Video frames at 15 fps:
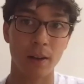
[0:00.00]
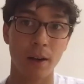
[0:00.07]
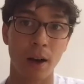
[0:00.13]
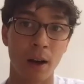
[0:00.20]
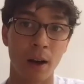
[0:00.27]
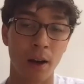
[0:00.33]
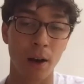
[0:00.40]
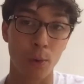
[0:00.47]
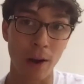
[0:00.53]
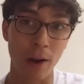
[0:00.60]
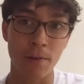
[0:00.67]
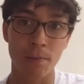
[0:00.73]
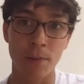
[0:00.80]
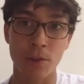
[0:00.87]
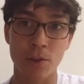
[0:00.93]
away
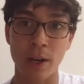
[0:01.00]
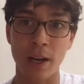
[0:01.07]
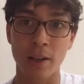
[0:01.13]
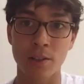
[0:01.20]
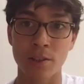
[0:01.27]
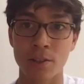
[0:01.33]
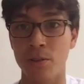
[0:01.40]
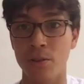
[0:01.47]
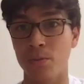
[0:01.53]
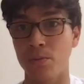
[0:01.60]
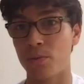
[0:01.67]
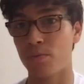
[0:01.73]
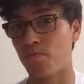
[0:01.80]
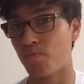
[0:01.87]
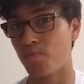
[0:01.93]
from the track to
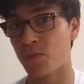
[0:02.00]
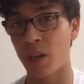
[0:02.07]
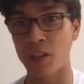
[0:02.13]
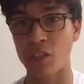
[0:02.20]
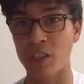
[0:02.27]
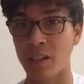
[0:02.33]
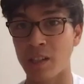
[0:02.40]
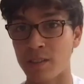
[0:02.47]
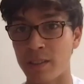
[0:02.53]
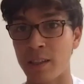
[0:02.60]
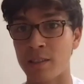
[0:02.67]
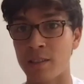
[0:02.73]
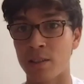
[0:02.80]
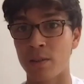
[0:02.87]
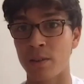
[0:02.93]
digest
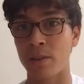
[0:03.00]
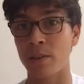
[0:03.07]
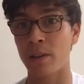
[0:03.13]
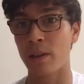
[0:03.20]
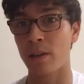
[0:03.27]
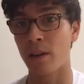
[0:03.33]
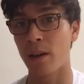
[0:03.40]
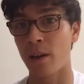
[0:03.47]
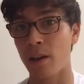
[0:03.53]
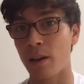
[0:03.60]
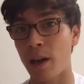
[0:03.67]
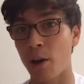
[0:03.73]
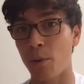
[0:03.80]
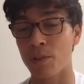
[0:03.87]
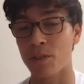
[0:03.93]
data and
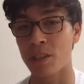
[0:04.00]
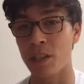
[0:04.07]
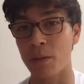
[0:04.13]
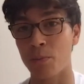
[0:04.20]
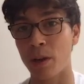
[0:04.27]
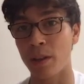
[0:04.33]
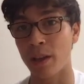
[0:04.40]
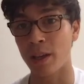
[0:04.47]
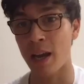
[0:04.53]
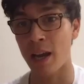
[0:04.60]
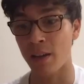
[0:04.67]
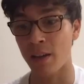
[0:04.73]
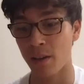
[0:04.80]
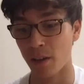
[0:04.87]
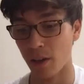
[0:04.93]
help the team where they
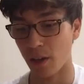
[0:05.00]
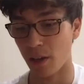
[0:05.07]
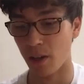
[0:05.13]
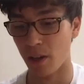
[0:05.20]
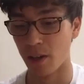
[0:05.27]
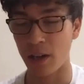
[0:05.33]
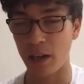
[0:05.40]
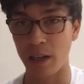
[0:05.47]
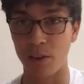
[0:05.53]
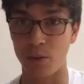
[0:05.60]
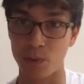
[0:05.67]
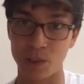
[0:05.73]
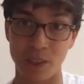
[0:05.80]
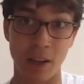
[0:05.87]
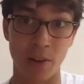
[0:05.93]
can. And
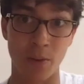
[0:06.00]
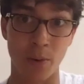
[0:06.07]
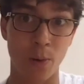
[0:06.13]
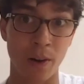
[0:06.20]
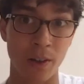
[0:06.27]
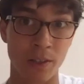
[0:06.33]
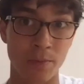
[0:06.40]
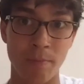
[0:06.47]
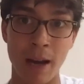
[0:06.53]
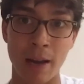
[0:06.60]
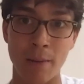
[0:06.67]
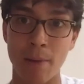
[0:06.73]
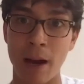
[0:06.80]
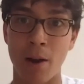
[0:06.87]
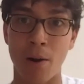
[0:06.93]
obviously that requires
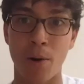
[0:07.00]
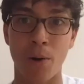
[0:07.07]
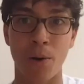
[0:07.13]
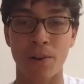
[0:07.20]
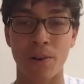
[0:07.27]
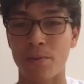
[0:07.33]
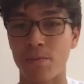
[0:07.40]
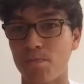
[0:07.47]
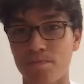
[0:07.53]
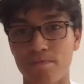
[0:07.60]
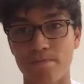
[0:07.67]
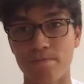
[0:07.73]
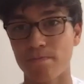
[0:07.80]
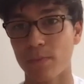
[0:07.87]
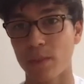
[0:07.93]
manpower
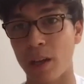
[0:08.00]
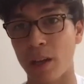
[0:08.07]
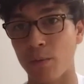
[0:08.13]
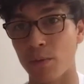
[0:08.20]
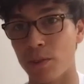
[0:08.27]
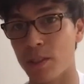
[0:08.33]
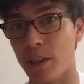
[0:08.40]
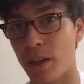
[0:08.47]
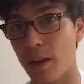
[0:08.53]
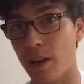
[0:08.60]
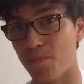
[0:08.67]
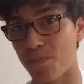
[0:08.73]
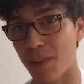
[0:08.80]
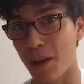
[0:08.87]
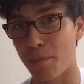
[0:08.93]
and a
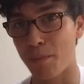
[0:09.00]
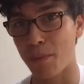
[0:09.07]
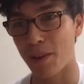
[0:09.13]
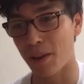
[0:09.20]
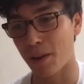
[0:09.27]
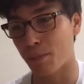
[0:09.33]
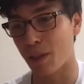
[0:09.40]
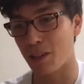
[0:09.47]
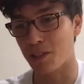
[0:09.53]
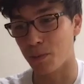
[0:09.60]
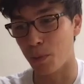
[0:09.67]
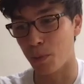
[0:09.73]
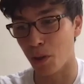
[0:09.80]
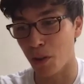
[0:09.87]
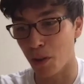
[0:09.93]
place to
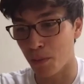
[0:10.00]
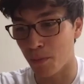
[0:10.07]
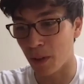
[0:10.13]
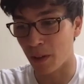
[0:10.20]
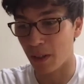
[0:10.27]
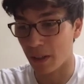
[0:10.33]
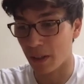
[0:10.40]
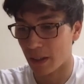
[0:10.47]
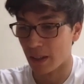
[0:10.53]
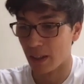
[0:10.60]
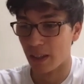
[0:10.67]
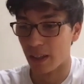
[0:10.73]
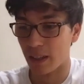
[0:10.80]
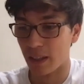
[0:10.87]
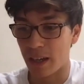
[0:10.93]
put them.
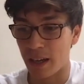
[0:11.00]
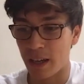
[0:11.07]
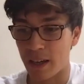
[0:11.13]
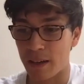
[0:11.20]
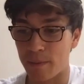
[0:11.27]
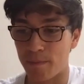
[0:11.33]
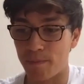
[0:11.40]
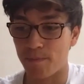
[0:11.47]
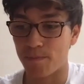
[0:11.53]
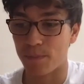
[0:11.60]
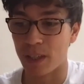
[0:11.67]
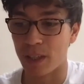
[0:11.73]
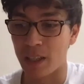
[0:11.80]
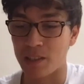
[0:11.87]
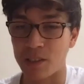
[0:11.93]
And
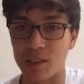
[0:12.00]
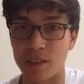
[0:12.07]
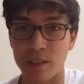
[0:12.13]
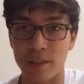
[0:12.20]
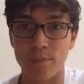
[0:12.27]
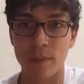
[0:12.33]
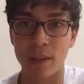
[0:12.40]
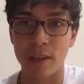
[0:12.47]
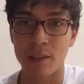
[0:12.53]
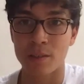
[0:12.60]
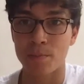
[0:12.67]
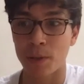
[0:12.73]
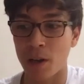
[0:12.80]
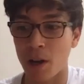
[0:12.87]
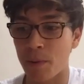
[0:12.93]
it's
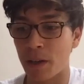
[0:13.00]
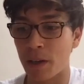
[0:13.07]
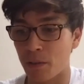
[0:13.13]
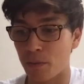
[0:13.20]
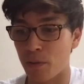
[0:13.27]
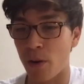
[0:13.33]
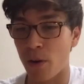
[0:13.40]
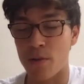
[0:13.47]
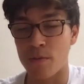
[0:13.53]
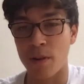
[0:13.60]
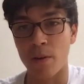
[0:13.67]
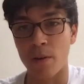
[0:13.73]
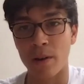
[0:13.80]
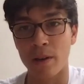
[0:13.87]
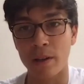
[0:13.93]
becoming very,
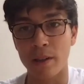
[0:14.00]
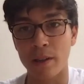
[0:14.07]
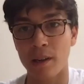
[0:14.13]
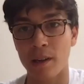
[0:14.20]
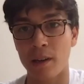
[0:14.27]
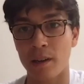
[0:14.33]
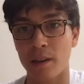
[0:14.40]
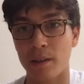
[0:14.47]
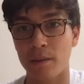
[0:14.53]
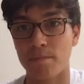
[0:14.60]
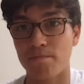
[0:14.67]
very a